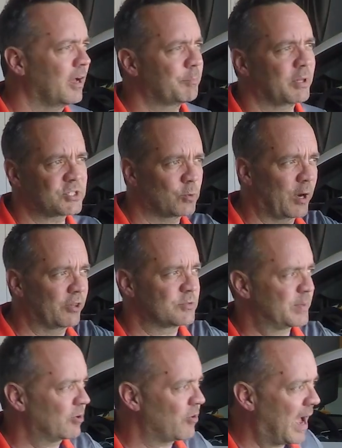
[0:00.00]
Plus the weather's
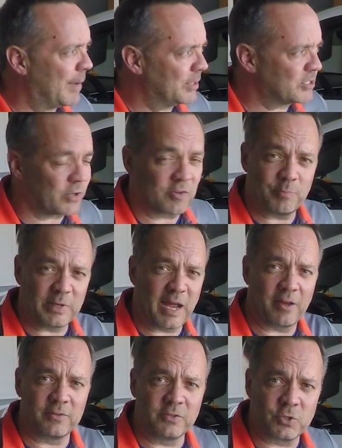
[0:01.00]
been crappy, so I haven't been
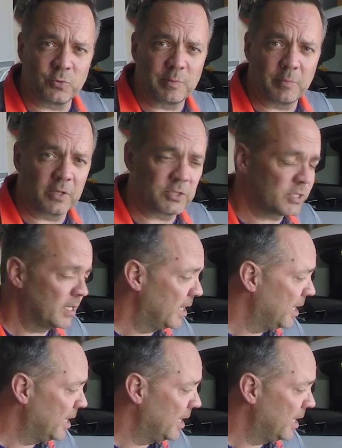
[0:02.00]
out and doing much.